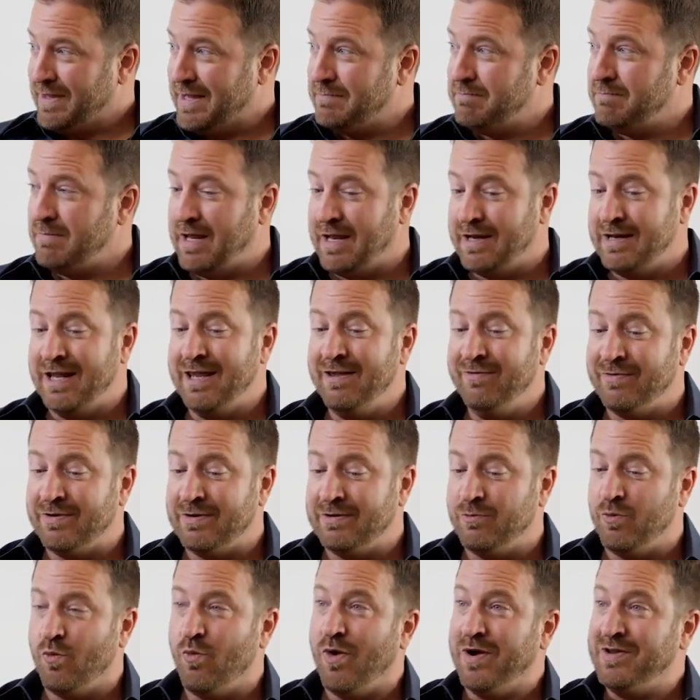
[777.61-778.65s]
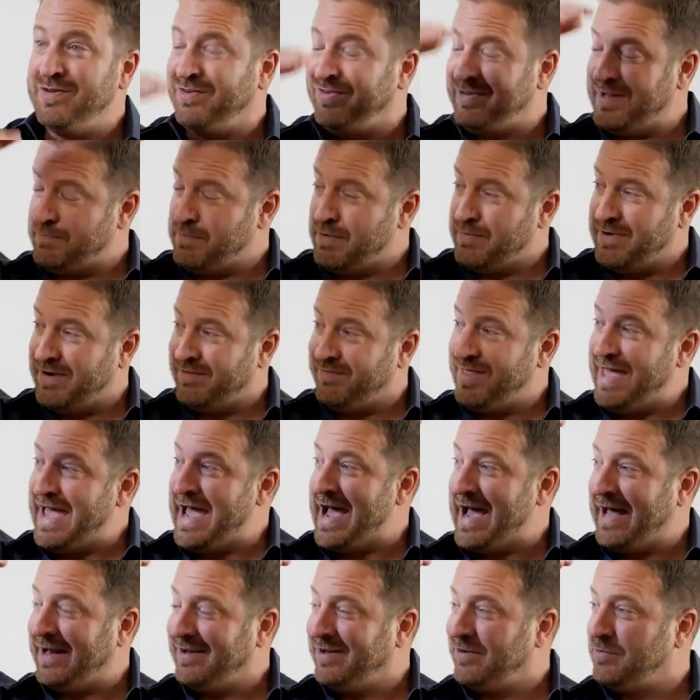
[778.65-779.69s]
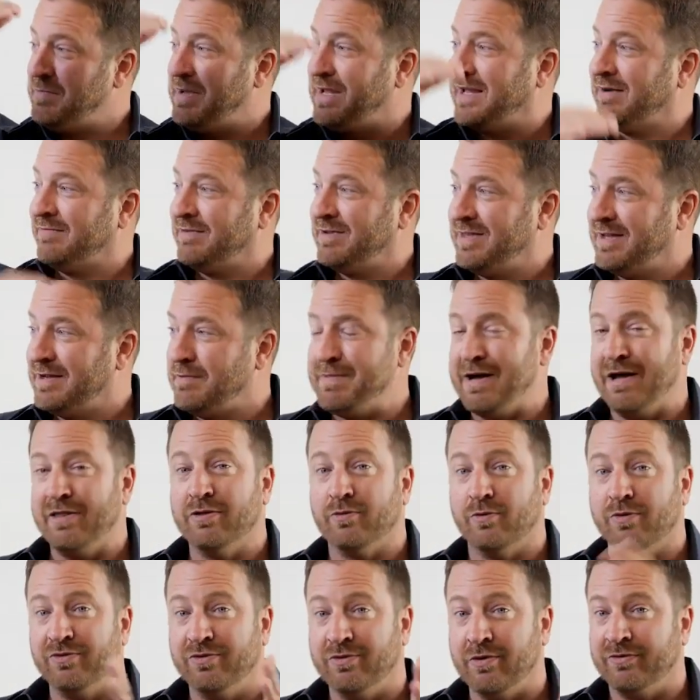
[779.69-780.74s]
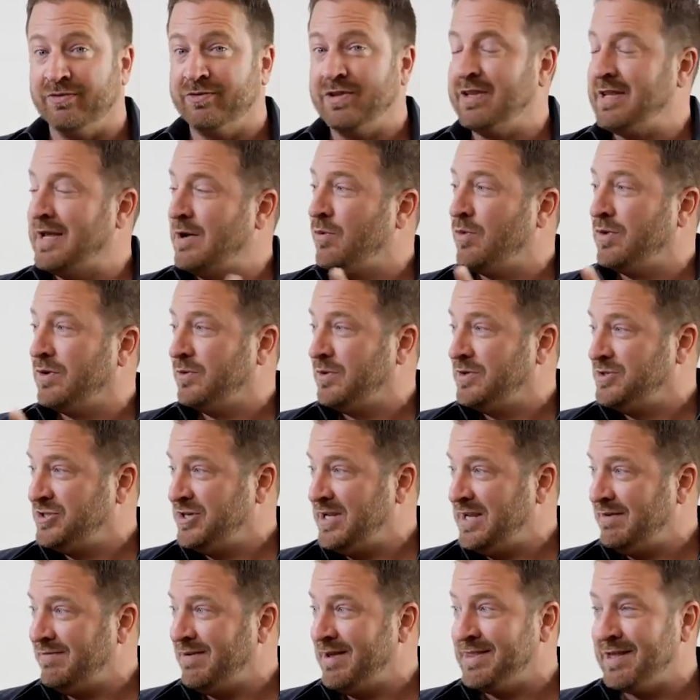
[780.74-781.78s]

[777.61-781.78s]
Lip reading: And even one step above that is make everything about the results that they want to achieve.